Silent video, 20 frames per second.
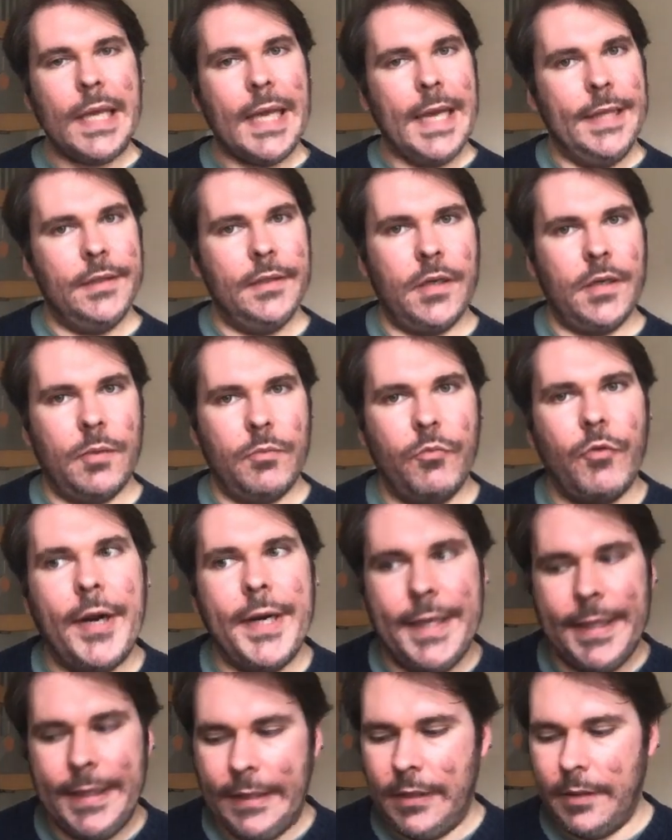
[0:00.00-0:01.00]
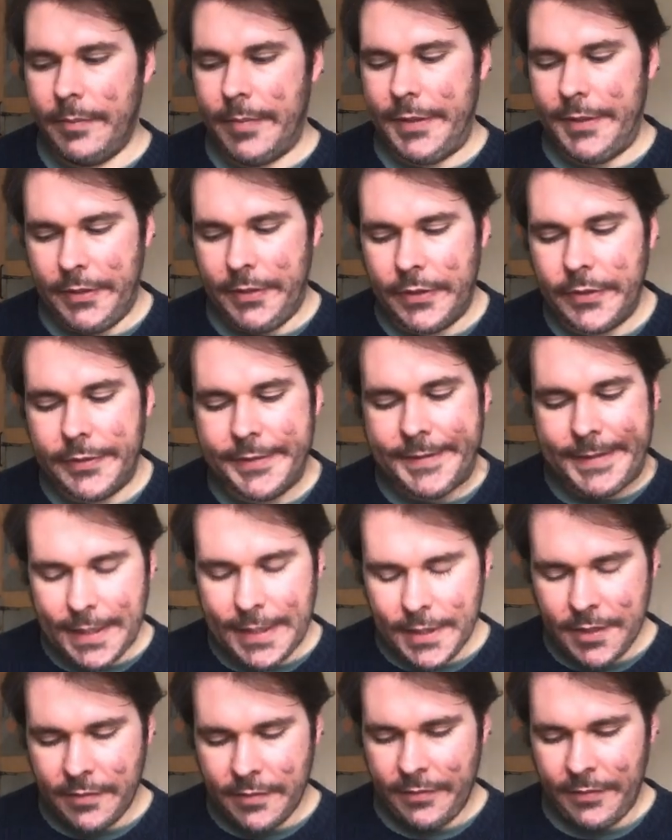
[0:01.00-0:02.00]
ended up writing about her
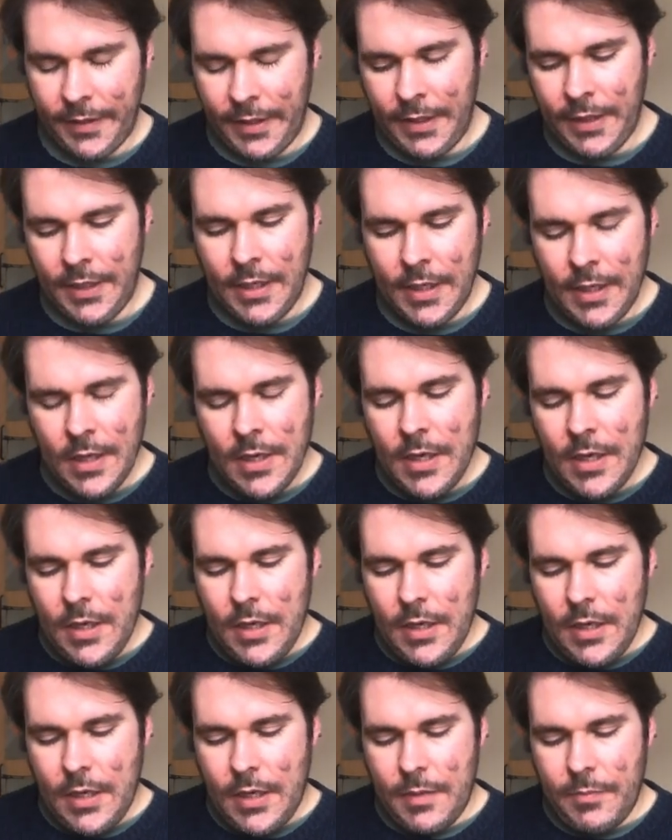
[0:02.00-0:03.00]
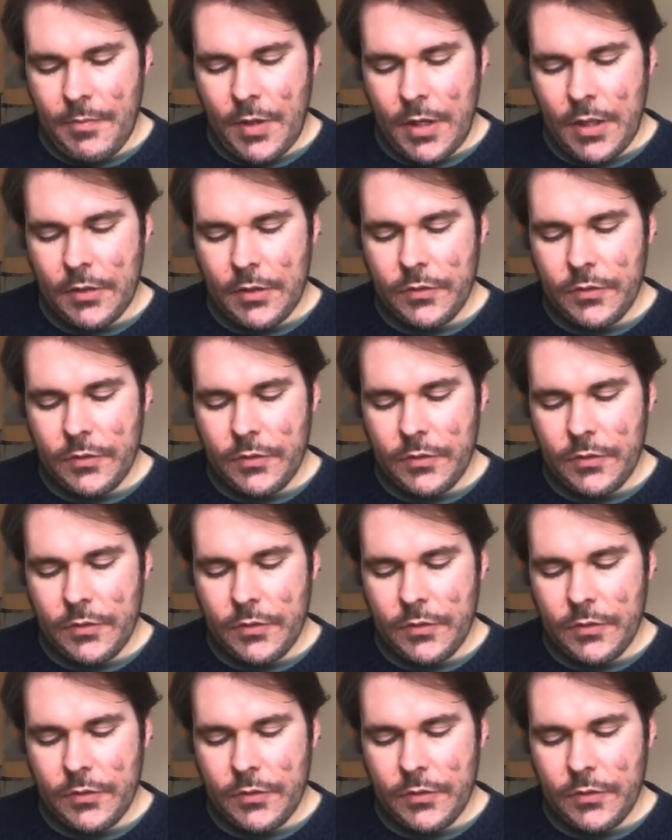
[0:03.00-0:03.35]
death. Um,